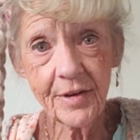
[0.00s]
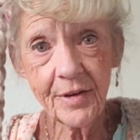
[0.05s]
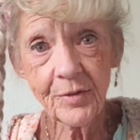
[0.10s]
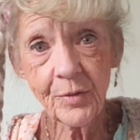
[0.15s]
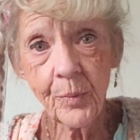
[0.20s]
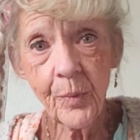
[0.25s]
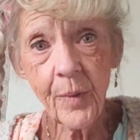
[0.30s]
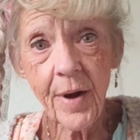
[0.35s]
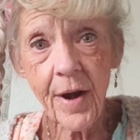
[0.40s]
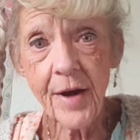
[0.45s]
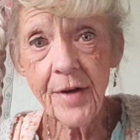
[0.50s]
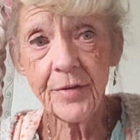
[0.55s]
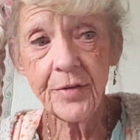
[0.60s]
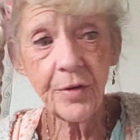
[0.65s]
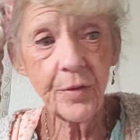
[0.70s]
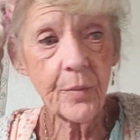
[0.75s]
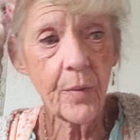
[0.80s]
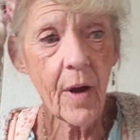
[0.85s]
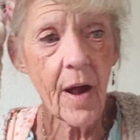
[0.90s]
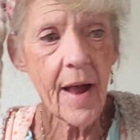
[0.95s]
It's what I
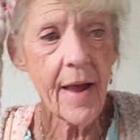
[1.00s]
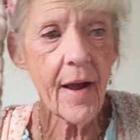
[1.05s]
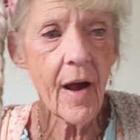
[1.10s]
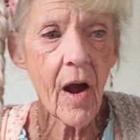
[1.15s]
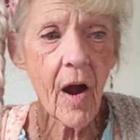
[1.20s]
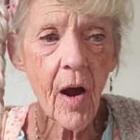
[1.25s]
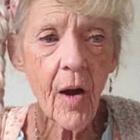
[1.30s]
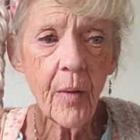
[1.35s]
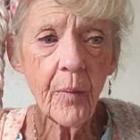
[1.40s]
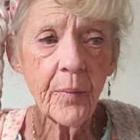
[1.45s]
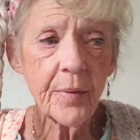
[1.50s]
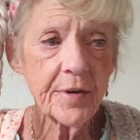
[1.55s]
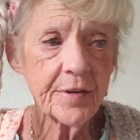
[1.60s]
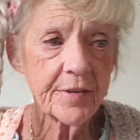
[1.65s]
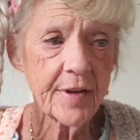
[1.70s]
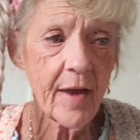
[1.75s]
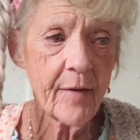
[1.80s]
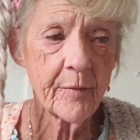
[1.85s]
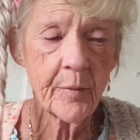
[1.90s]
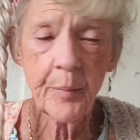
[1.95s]
do. I always
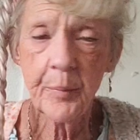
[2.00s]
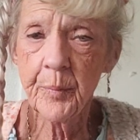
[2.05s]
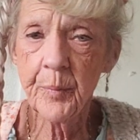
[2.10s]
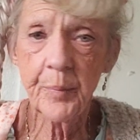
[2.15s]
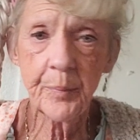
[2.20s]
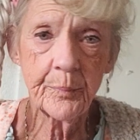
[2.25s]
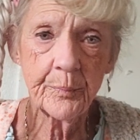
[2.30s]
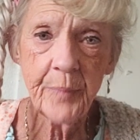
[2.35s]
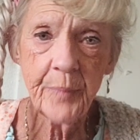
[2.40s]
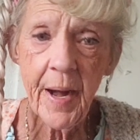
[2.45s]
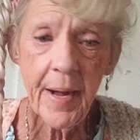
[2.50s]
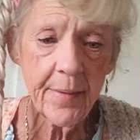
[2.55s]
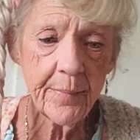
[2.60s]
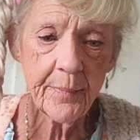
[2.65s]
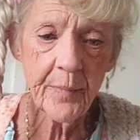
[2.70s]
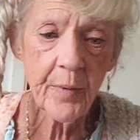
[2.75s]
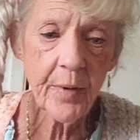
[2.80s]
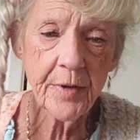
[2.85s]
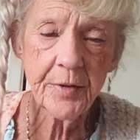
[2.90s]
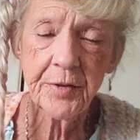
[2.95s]
have a
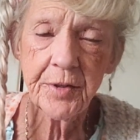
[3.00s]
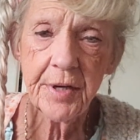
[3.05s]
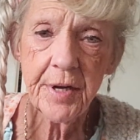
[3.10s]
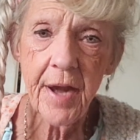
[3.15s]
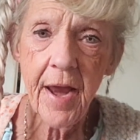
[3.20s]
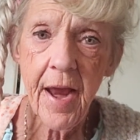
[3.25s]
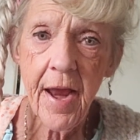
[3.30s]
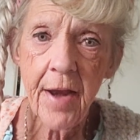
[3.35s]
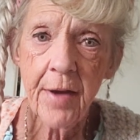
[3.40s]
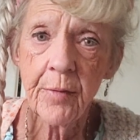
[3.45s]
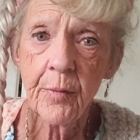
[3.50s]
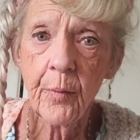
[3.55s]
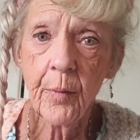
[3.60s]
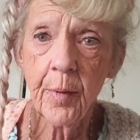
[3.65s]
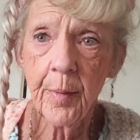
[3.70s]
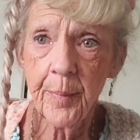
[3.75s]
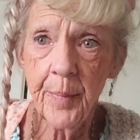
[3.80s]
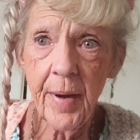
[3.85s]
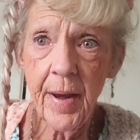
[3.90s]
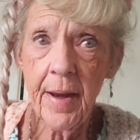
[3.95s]
paintbrush in hand
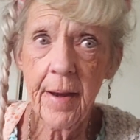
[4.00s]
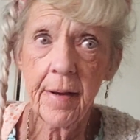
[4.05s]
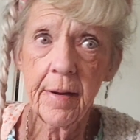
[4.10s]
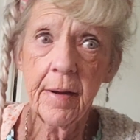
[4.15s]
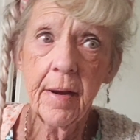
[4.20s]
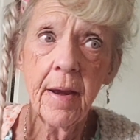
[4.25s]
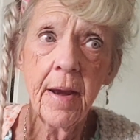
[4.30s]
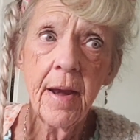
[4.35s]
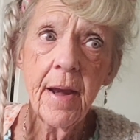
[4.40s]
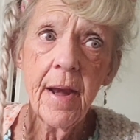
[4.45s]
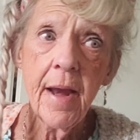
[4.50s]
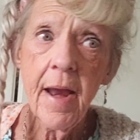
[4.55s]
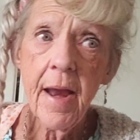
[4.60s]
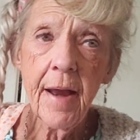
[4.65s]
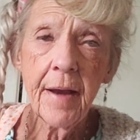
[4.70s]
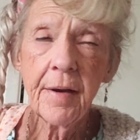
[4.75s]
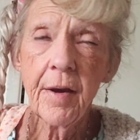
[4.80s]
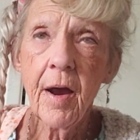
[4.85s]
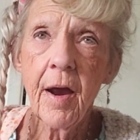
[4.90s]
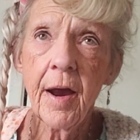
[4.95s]
or a pen,
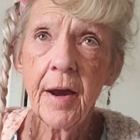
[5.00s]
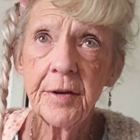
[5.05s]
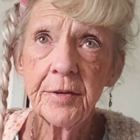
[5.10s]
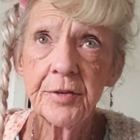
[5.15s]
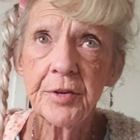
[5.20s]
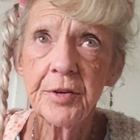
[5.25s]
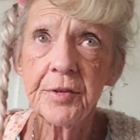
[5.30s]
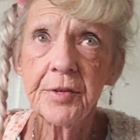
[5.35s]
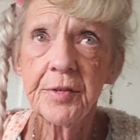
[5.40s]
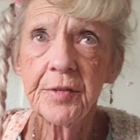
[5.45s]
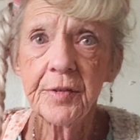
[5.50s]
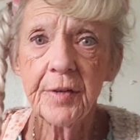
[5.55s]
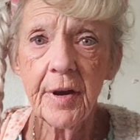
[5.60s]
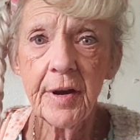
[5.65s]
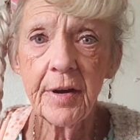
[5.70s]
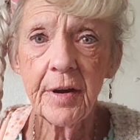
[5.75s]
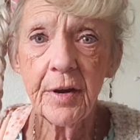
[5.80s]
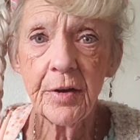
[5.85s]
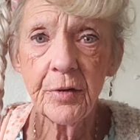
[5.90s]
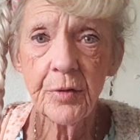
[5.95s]
and I just
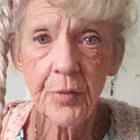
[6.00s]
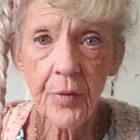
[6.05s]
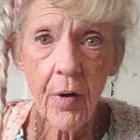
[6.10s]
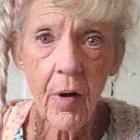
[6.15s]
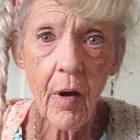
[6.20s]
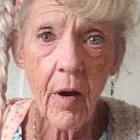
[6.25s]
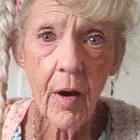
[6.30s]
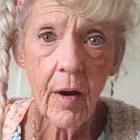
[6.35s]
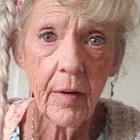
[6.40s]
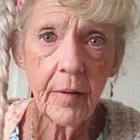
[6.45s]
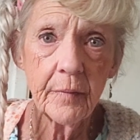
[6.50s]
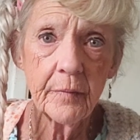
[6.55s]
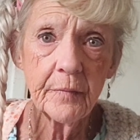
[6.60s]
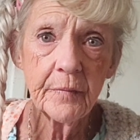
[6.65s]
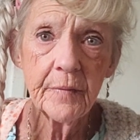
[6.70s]
sit and draw.